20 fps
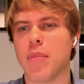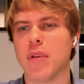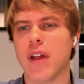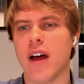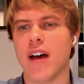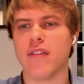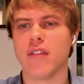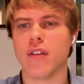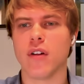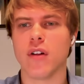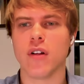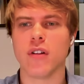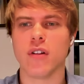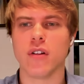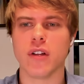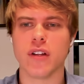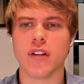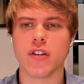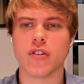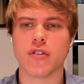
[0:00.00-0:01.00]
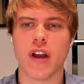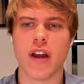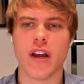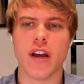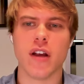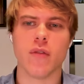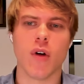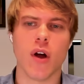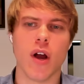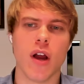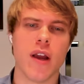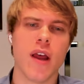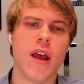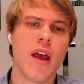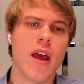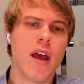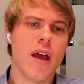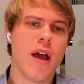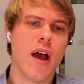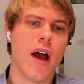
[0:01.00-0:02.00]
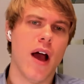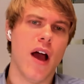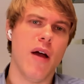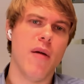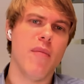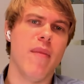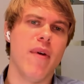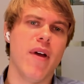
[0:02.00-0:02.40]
level in the training run uh,